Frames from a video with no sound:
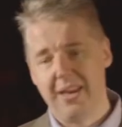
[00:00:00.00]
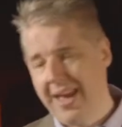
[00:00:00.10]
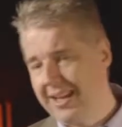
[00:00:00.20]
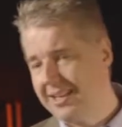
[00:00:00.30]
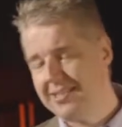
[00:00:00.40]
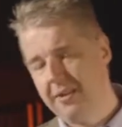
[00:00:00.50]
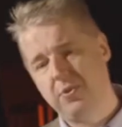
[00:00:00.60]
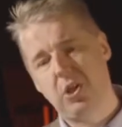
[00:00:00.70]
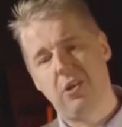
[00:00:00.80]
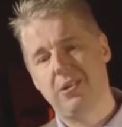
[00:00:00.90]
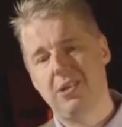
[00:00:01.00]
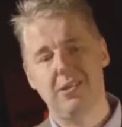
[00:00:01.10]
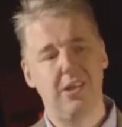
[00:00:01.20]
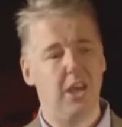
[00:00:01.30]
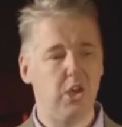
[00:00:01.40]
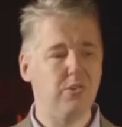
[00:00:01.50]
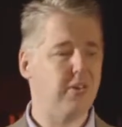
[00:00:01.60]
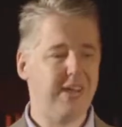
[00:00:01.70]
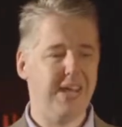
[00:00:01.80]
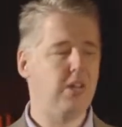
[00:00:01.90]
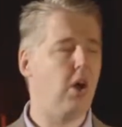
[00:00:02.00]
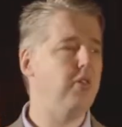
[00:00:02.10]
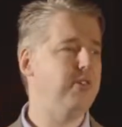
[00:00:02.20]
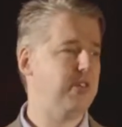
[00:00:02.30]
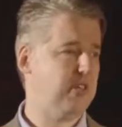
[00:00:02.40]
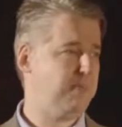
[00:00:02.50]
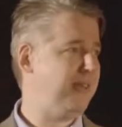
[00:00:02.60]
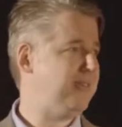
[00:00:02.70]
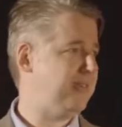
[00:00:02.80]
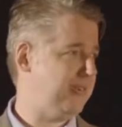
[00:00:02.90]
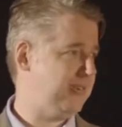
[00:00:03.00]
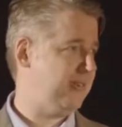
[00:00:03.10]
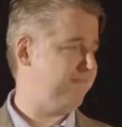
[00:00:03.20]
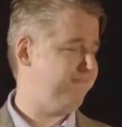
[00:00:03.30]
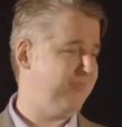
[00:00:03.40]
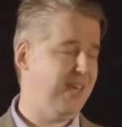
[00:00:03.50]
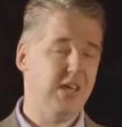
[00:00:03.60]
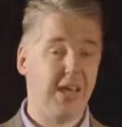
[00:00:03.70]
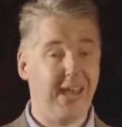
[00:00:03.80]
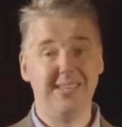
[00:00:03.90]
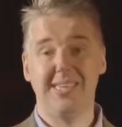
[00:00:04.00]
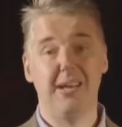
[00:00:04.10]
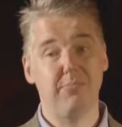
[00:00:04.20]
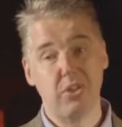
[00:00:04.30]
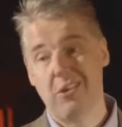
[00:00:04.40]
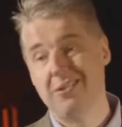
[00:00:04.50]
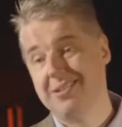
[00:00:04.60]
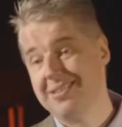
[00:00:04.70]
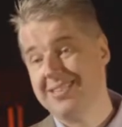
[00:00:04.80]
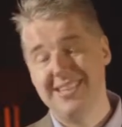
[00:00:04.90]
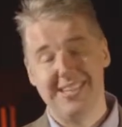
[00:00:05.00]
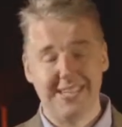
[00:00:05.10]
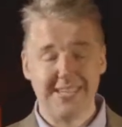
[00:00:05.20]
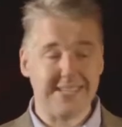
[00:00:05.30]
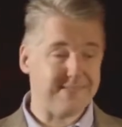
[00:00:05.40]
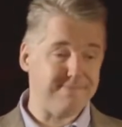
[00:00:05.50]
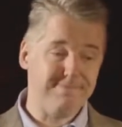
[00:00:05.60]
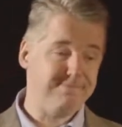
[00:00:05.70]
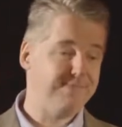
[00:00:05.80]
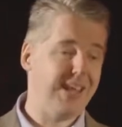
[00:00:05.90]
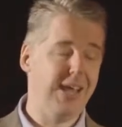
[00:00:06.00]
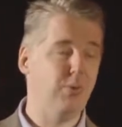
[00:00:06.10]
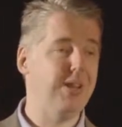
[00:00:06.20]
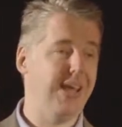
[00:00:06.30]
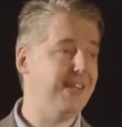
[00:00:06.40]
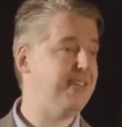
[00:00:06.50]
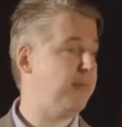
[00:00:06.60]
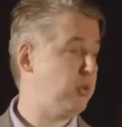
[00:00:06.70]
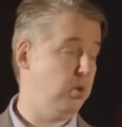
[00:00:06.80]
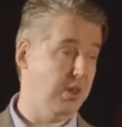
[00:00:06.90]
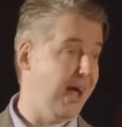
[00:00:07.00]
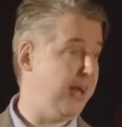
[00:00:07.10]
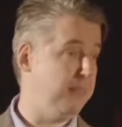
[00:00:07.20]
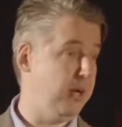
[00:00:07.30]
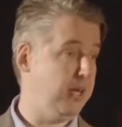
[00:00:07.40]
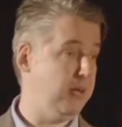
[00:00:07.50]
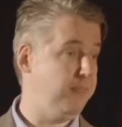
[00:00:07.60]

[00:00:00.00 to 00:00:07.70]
NSF charges, you start getting all these expenses, ATM charges, it really adds up to a lot of money.